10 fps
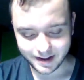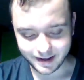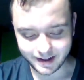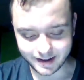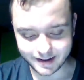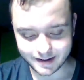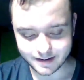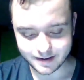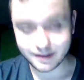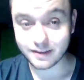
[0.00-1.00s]

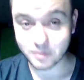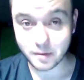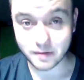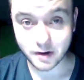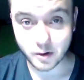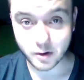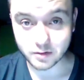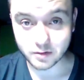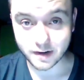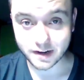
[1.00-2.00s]
And because it'd be very
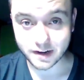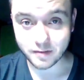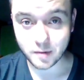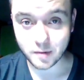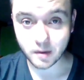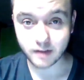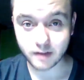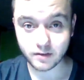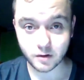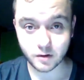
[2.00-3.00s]
cool to find out if people have
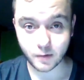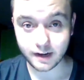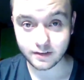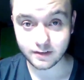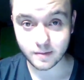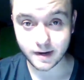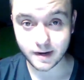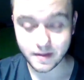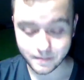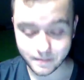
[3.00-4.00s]
similar rankings to me.